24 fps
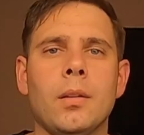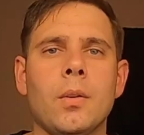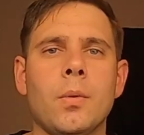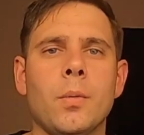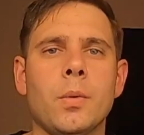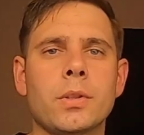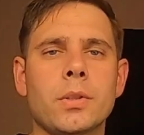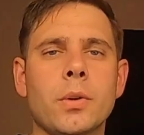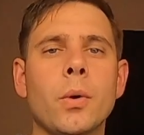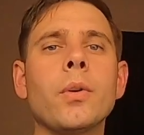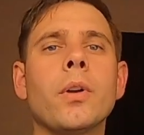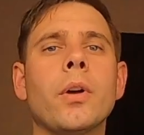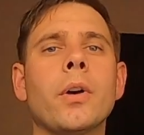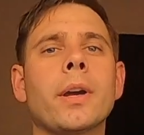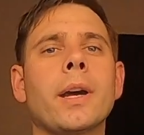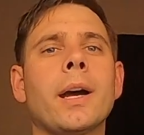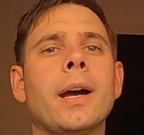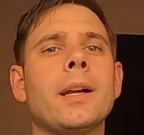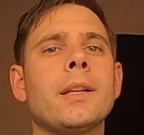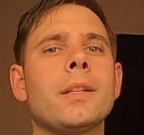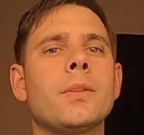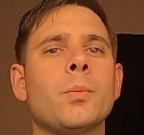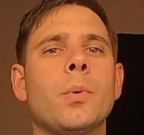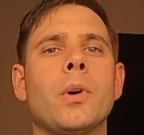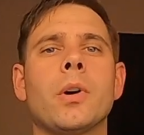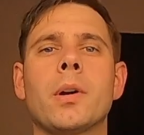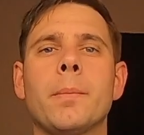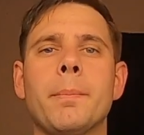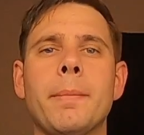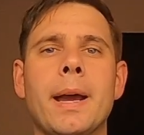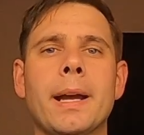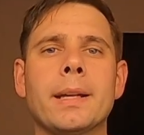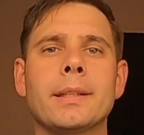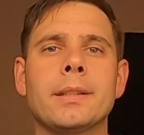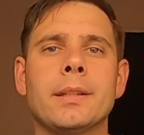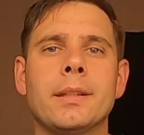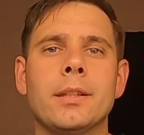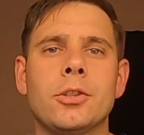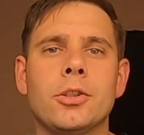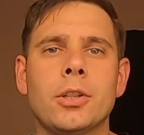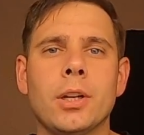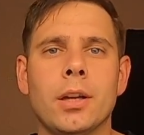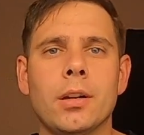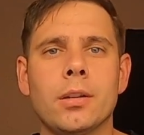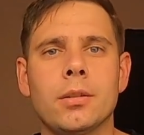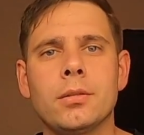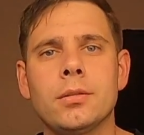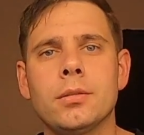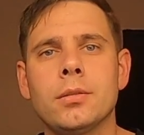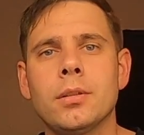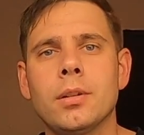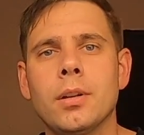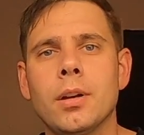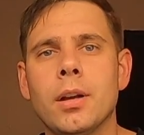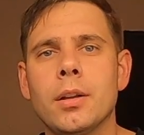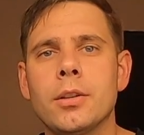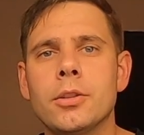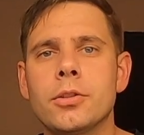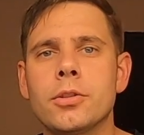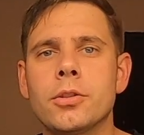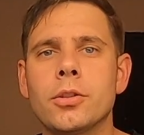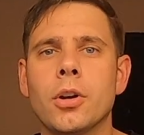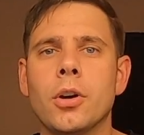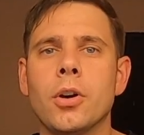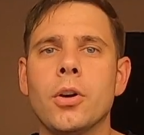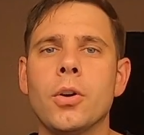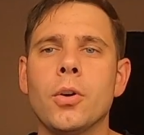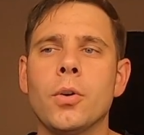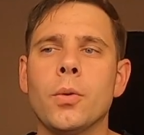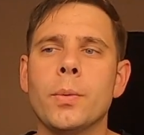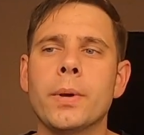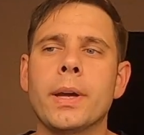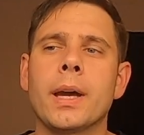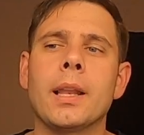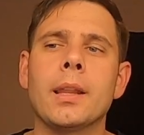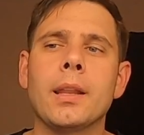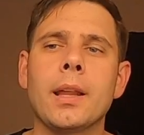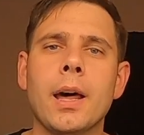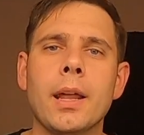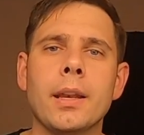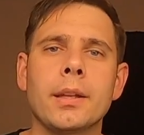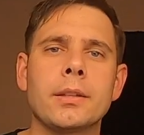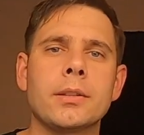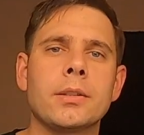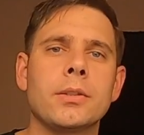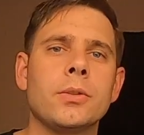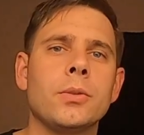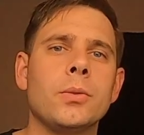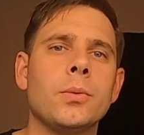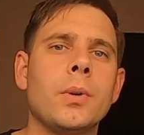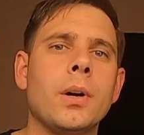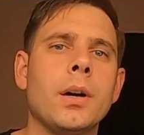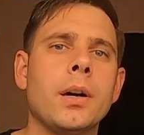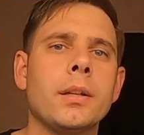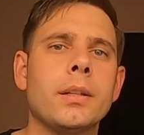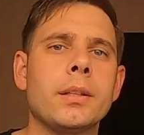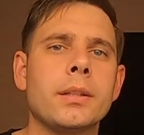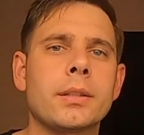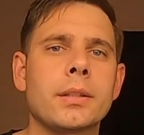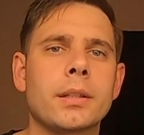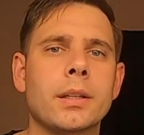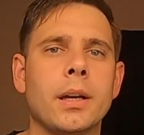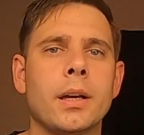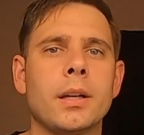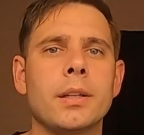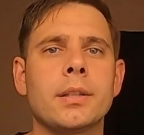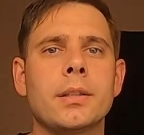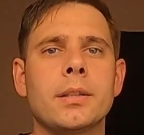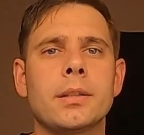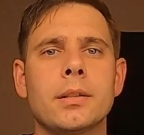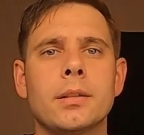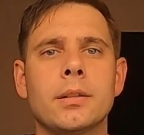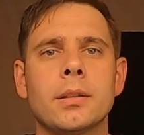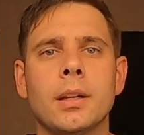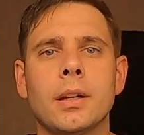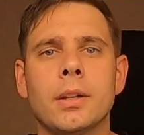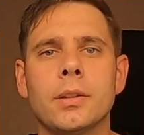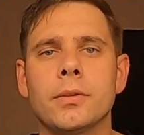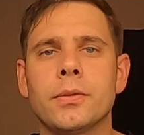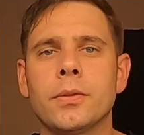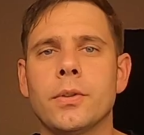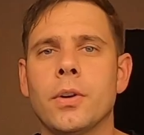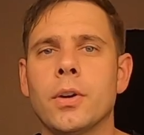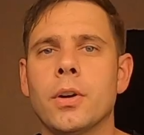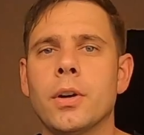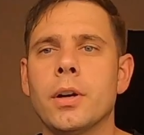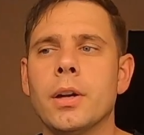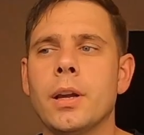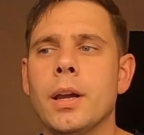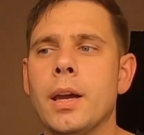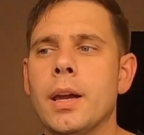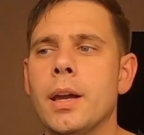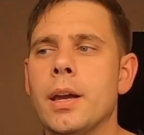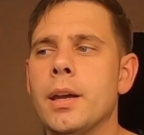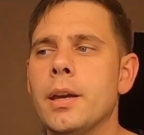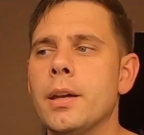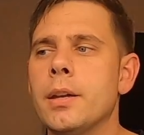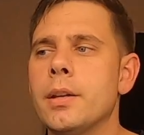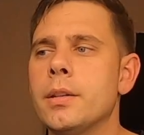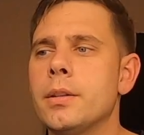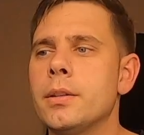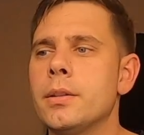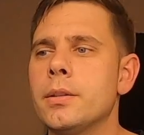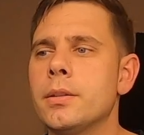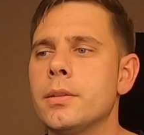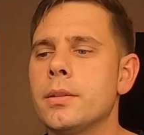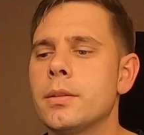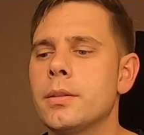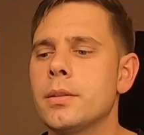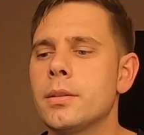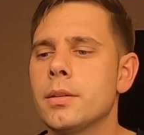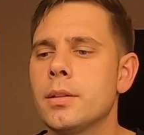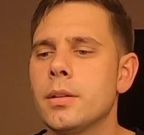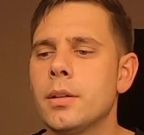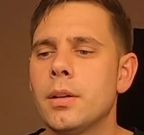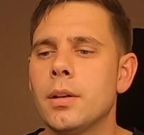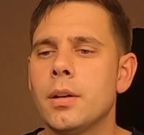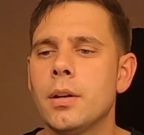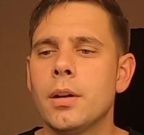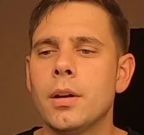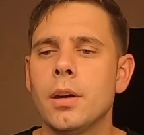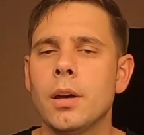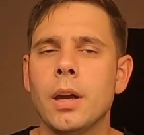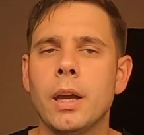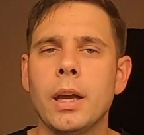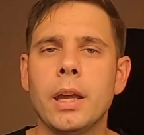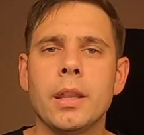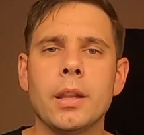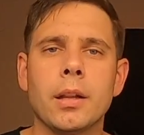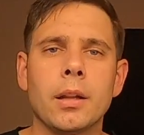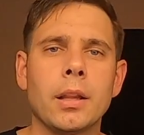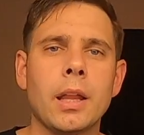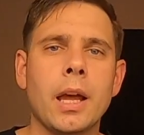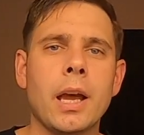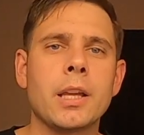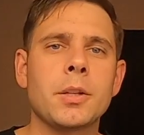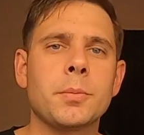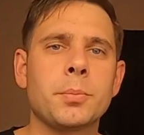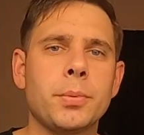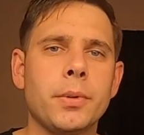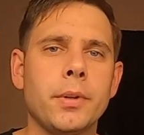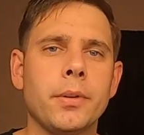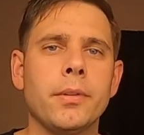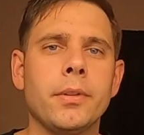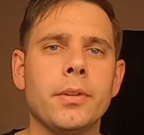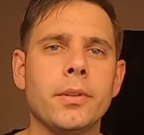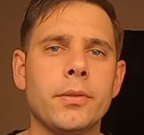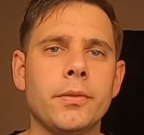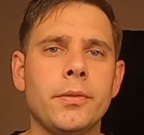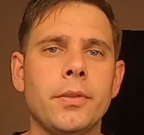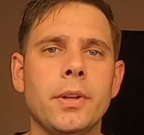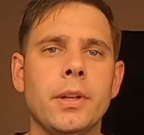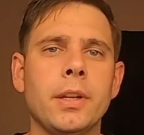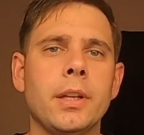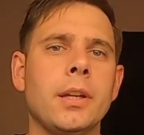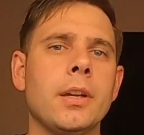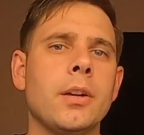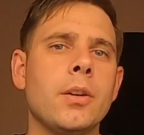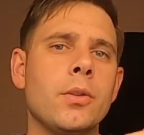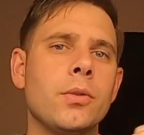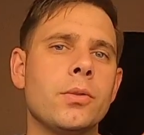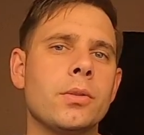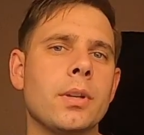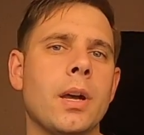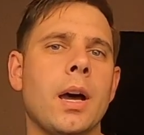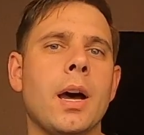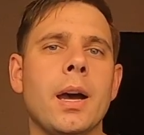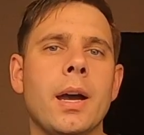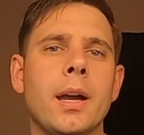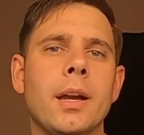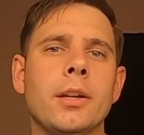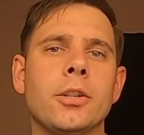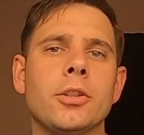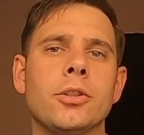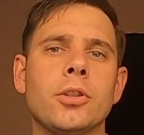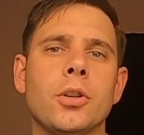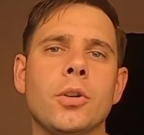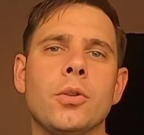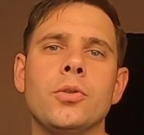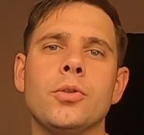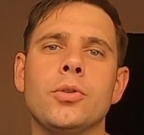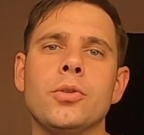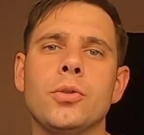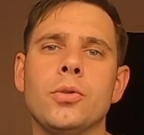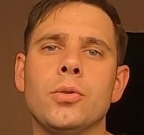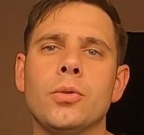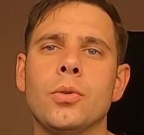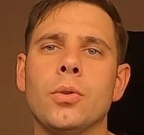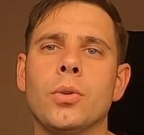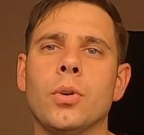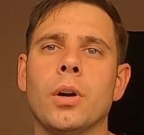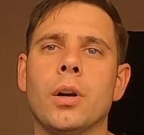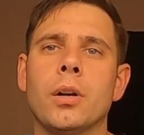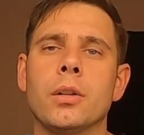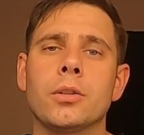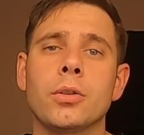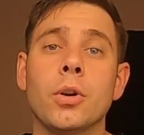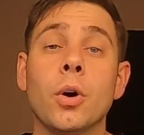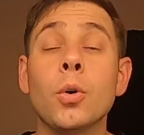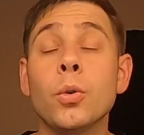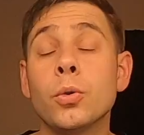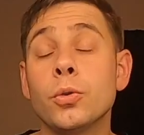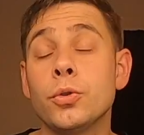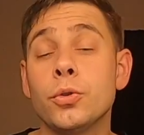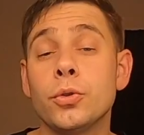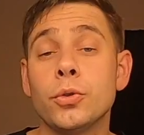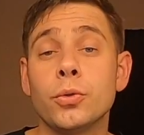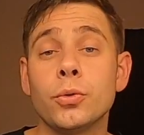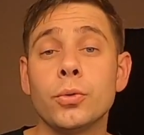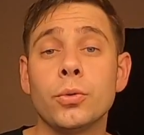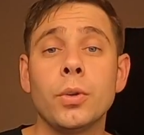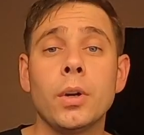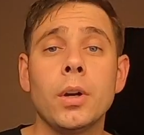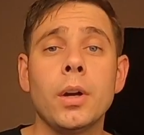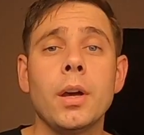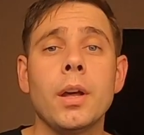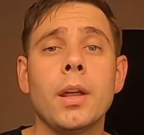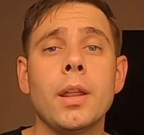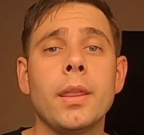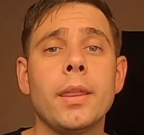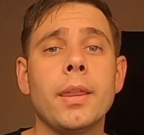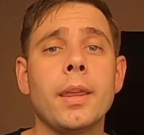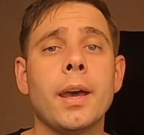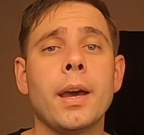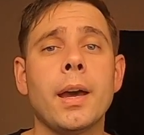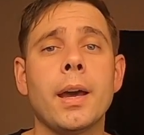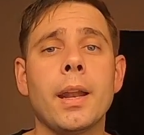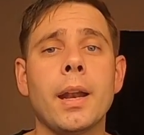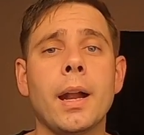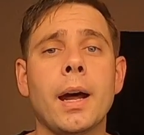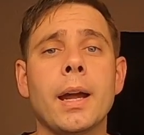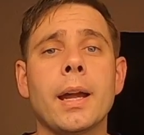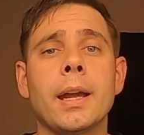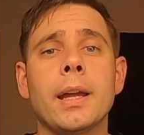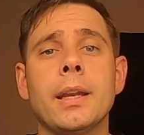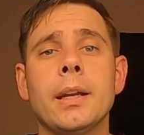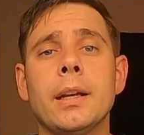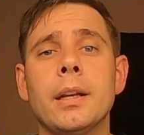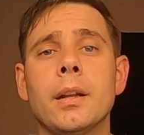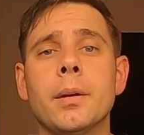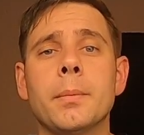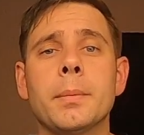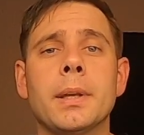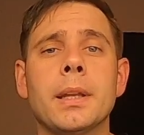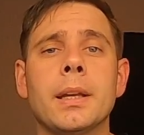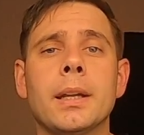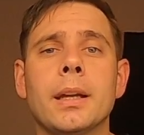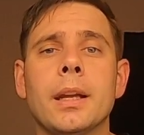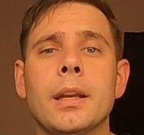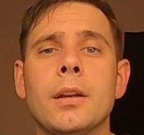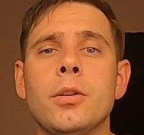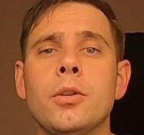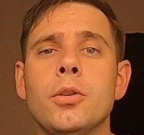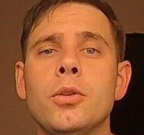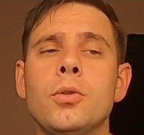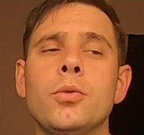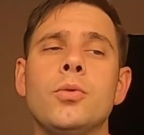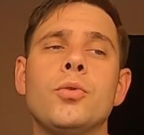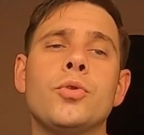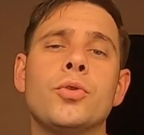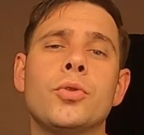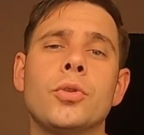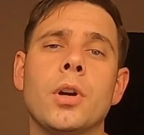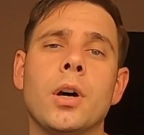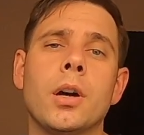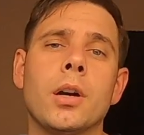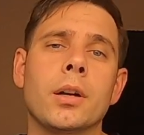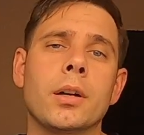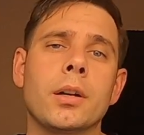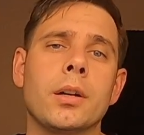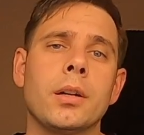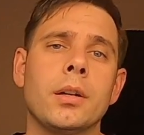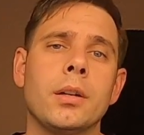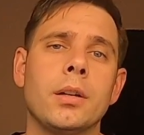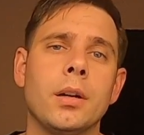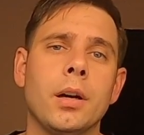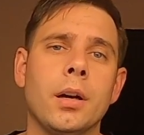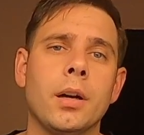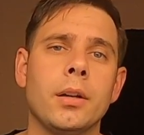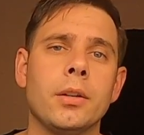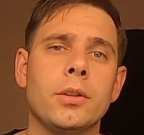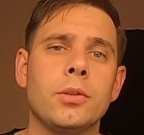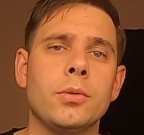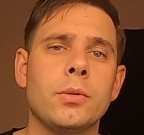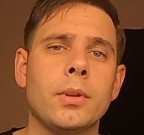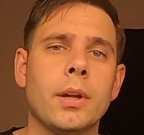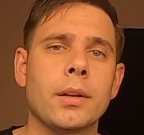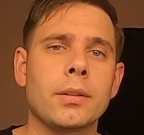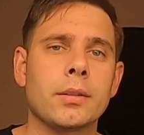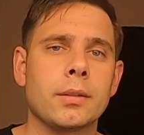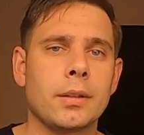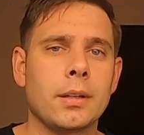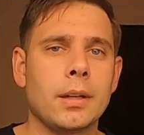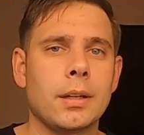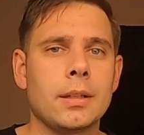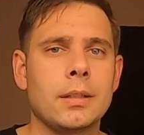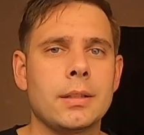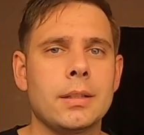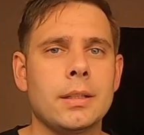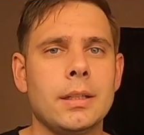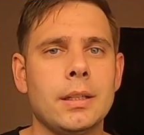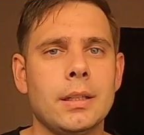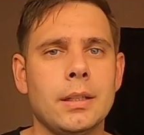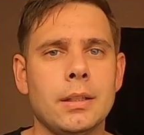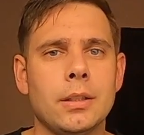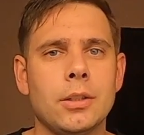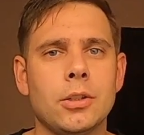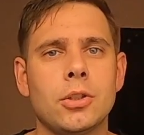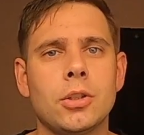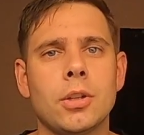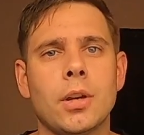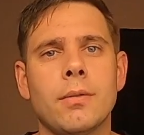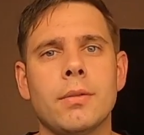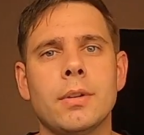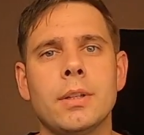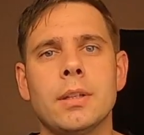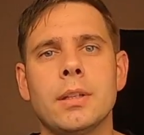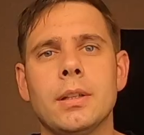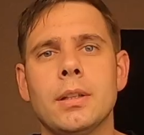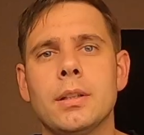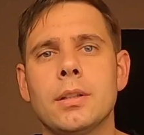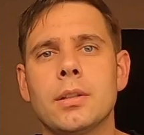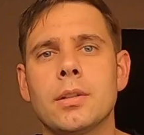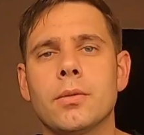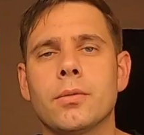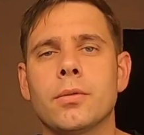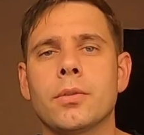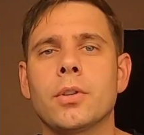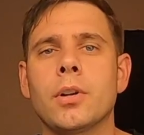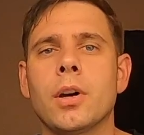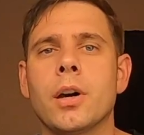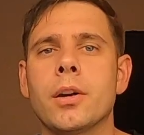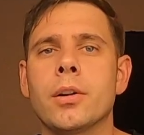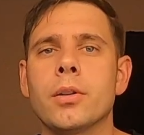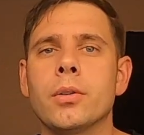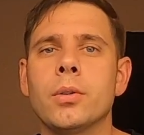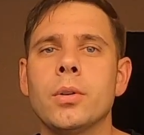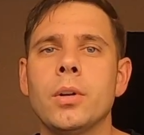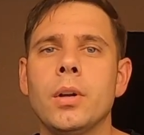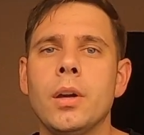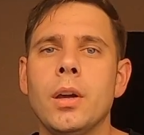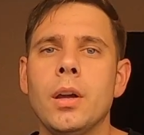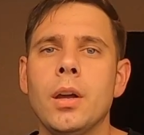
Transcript: What's going on, guys? Welcome back to the channel. So we got a lot to discuss as far as in the last previous videos I showed you or told you that I ended up getting a new truck on 2019 Chevy Silverado.